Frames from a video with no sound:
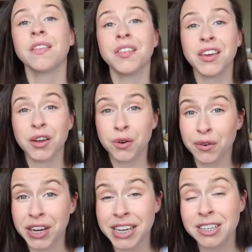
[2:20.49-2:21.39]
The
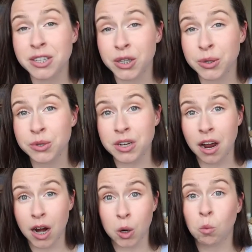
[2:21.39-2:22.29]
ingredients used
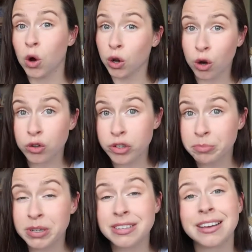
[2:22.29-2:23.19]
are one hundred
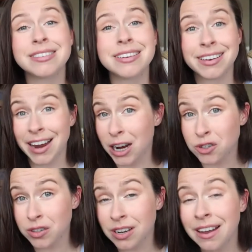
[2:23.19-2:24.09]
percent
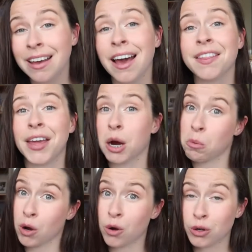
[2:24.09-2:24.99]
natural, they are
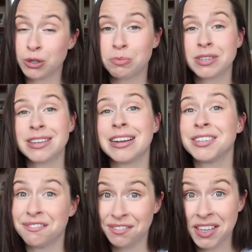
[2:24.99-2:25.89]
one hundred percent
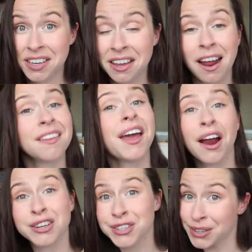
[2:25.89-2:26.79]
vegan, and they
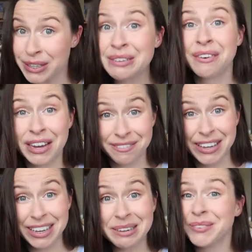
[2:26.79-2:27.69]
are certified
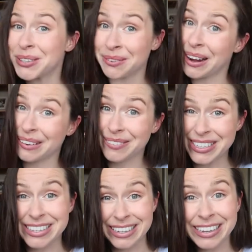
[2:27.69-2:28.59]
vegan, which we love to
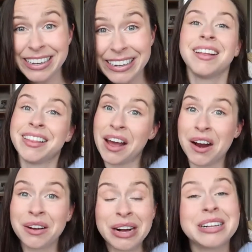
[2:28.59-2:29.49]
see. They
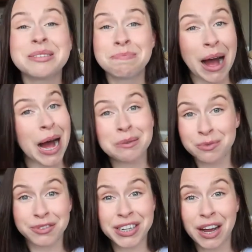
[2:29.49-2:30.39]
are called Palm
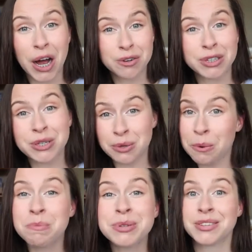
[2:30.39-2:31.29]
Free Irish
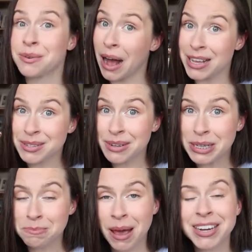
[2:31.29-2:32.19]
Soap. So as you would
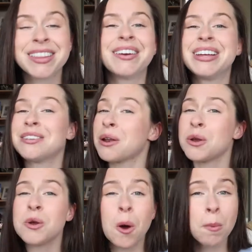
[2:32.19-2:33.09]
expect, there is
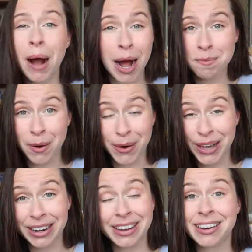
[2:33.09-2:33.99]
no palm
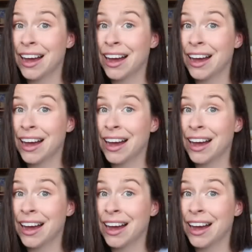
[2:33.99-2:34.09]
oil in